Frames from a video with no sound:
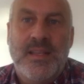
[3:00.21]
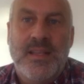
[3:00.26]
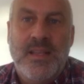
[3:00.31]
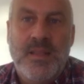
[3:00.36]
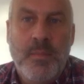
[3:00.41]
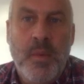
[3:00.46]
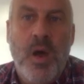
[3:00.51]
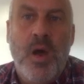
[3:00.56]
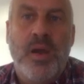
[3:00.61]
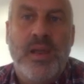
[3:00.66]

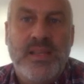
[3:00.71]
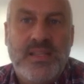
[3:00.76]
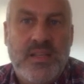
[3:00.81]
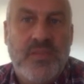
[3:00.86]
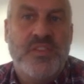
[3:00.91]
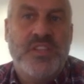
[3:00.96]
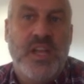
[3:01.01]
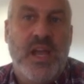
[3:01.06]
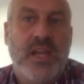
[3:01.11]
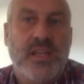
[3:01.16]
the markets
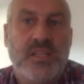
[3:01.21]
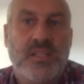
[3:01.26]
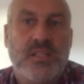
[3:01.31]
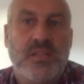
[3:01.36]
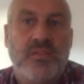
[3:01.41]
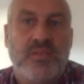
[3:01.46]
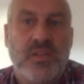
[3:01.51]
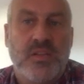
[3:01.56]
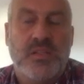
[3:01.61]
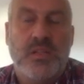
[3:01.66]
have
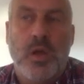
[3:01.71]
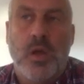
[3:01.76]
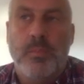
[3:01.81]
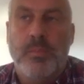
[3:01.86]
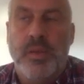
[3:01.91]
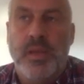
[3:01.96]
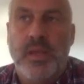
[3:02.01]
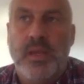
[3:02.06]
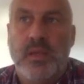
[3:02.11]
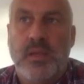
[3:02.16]
changed for the time
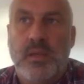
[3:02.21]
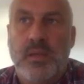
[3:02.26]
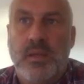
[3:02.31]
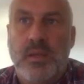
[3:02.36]
being.